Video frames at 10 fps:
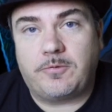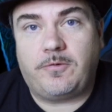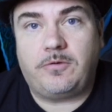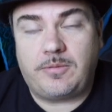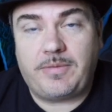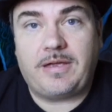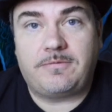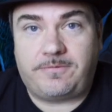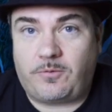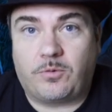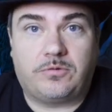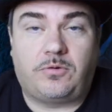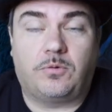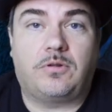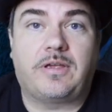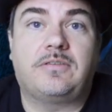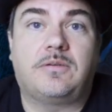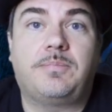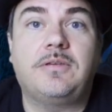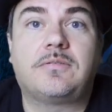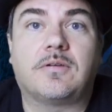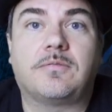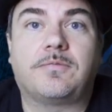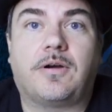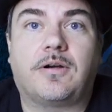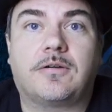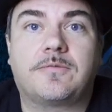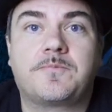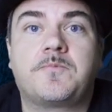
We've only made four total A T Ps so far.